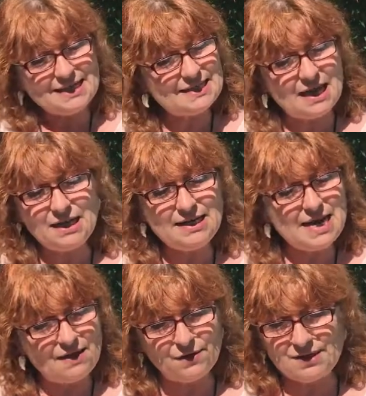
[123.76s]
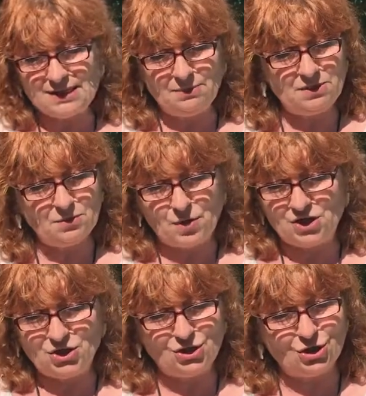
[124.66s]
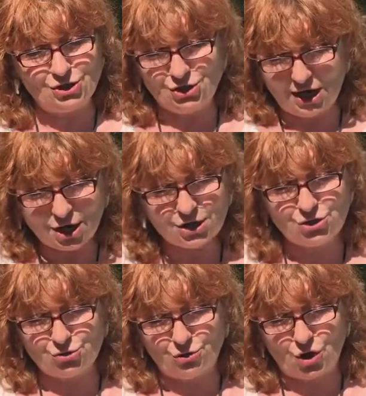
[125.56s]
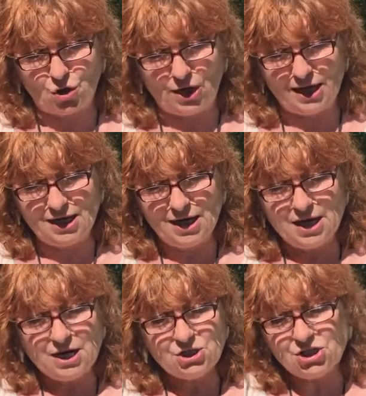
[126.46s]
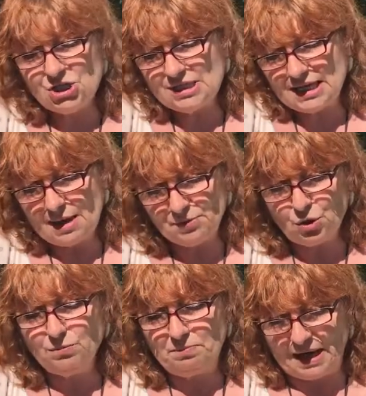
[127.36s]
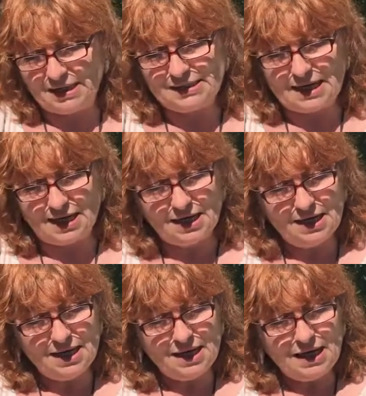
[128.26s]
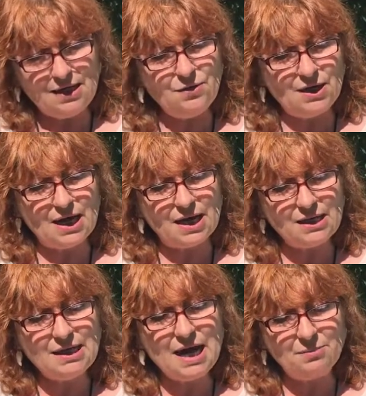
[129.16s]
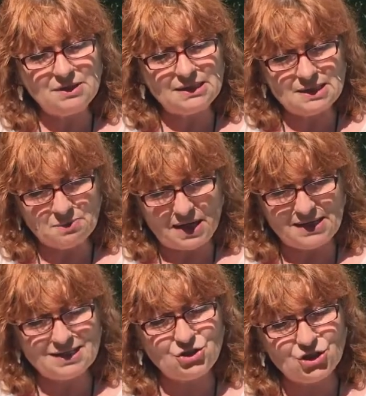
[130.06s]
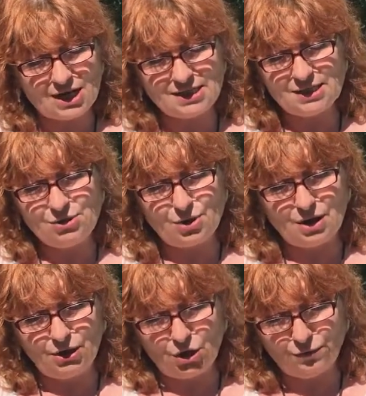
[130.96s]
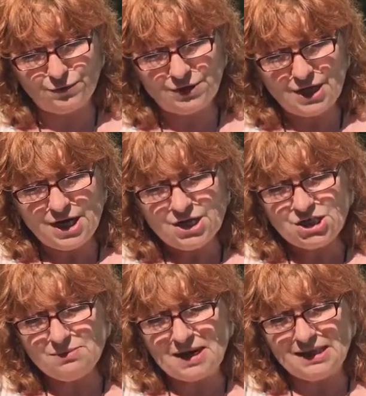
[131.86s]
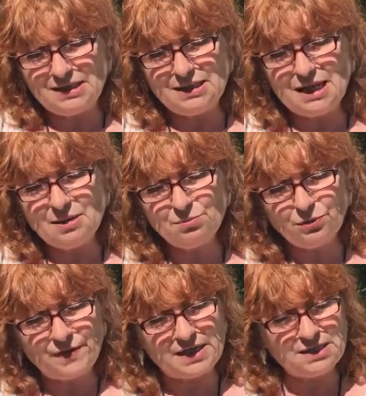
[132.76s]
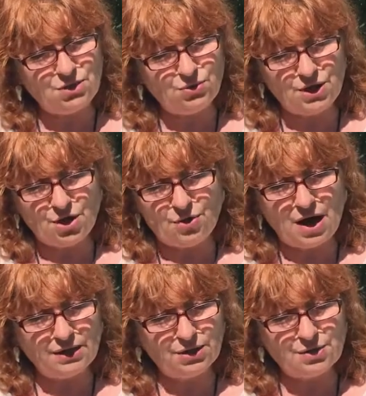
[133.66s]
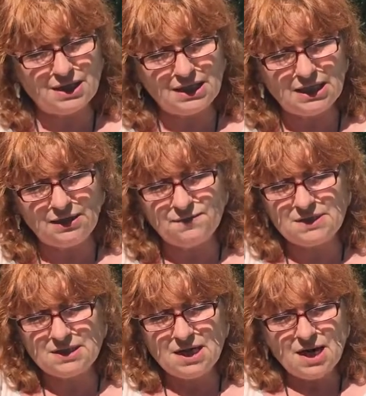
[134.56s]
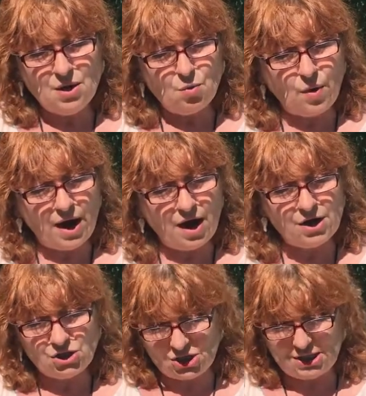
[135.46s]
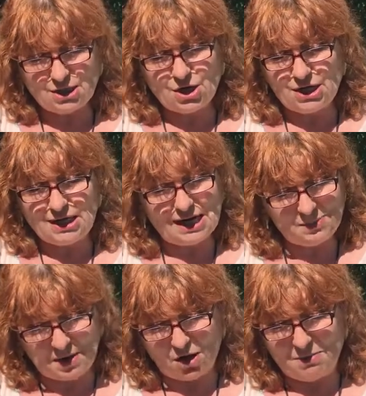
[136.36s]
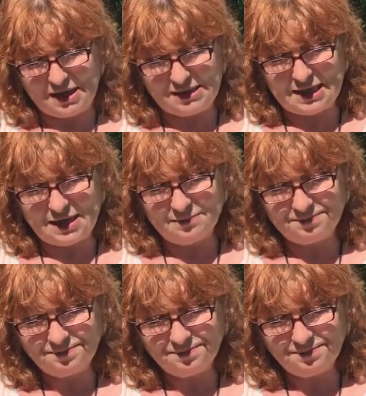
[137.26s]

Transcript: Stella never seemed to question her true calling. She just kept on painting. In the uninhabited space adjacent to our loft, she made an improvised studio under the eaves where she started experimenting.